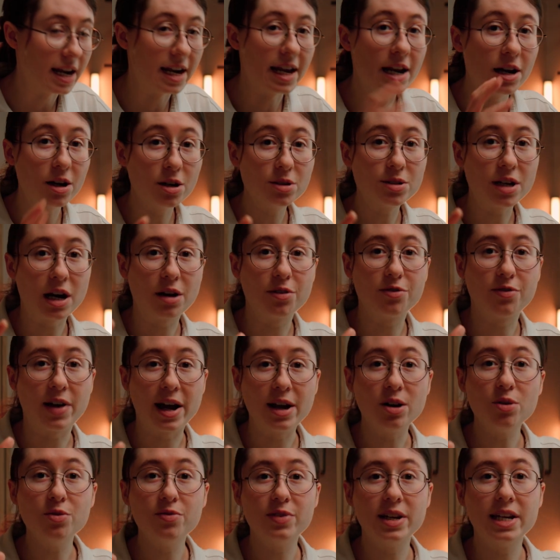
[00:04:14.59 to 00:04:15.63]
And here's our
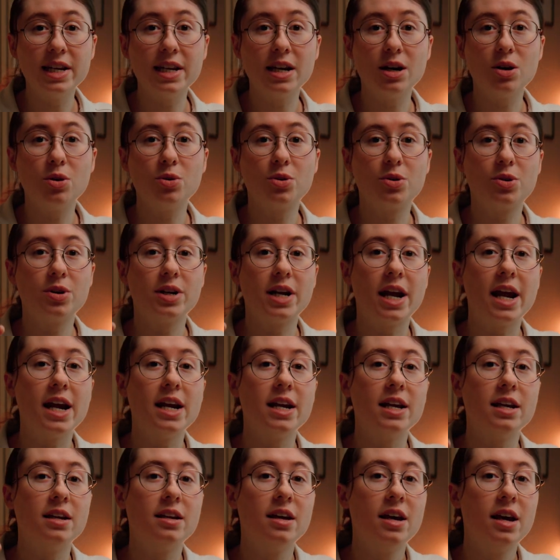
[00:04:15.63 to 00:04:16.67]
final video
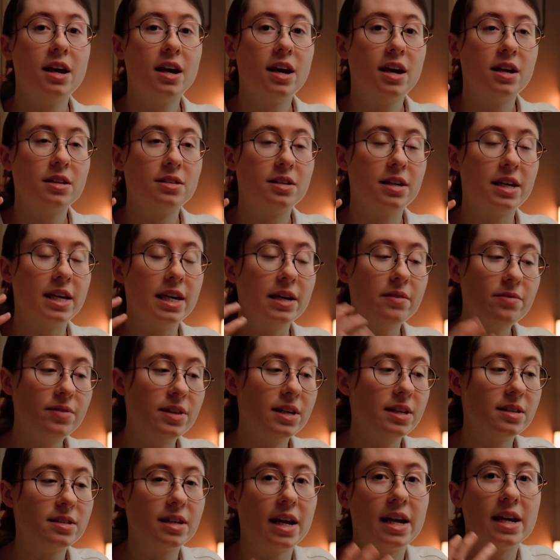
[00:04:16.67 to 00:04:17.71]
created to give
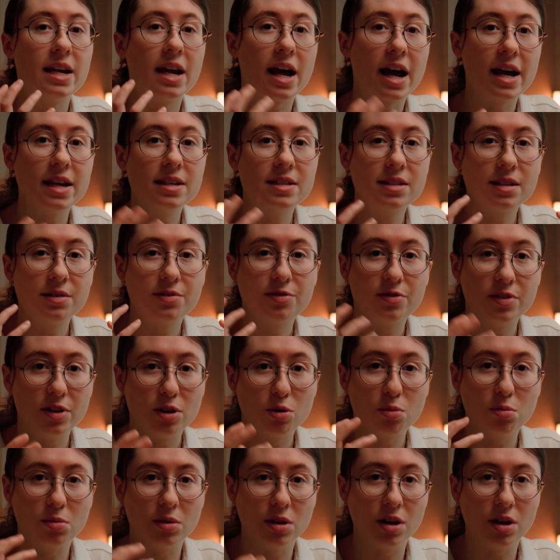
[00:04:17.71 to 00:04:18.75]
this a nice film